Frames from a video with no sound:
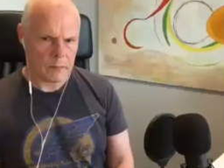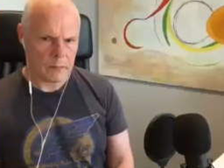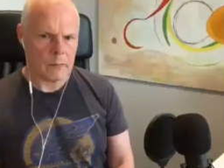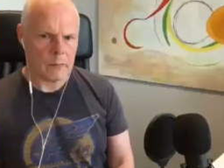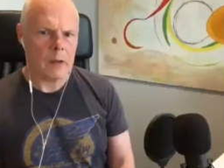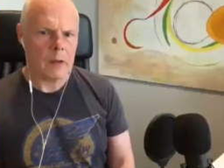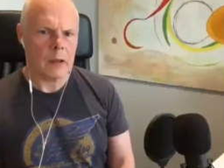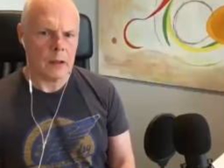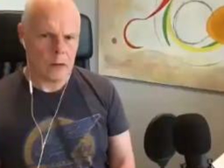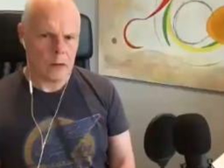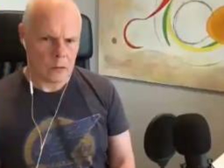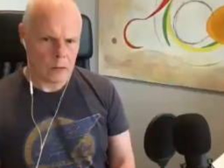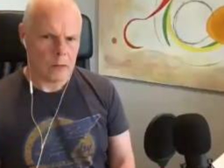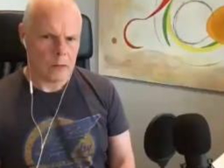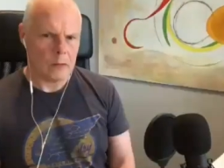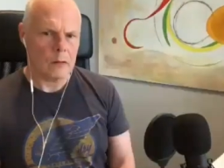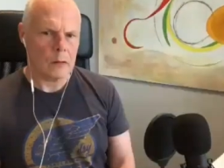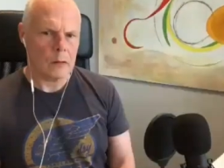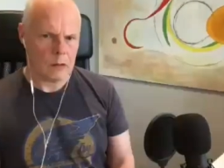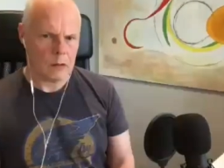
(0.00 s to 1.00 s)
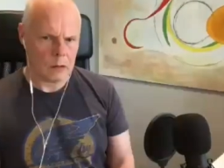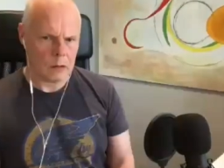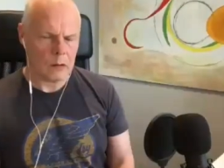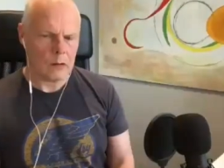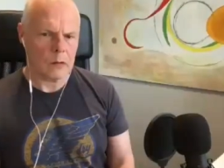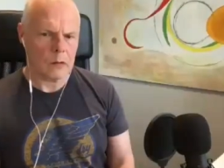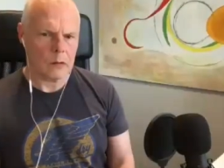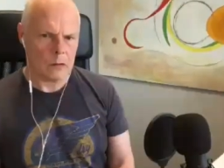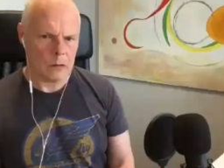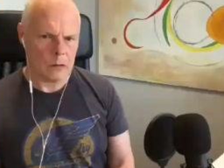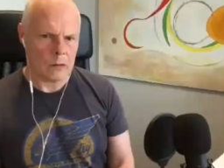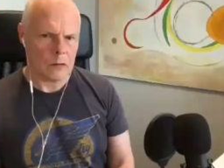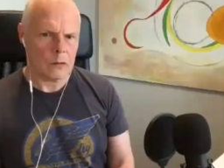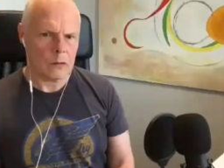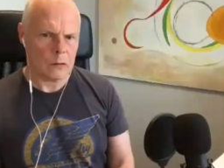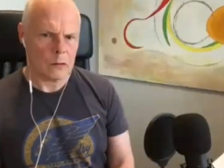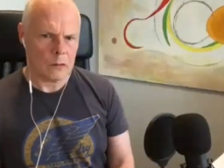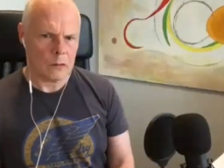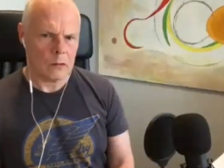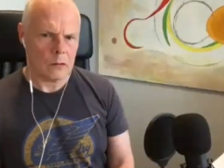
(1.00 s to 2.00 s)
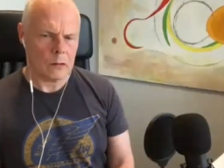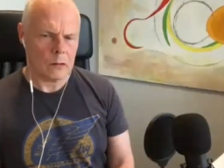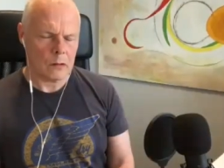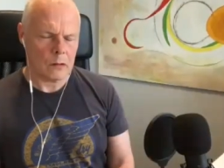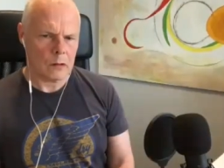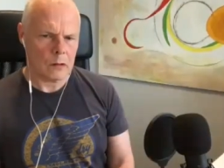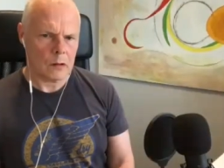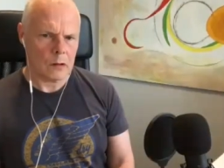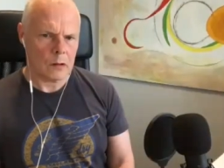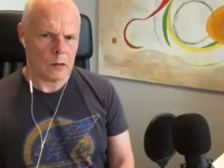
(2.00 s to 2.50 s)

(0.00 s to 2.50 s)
um because i definitely do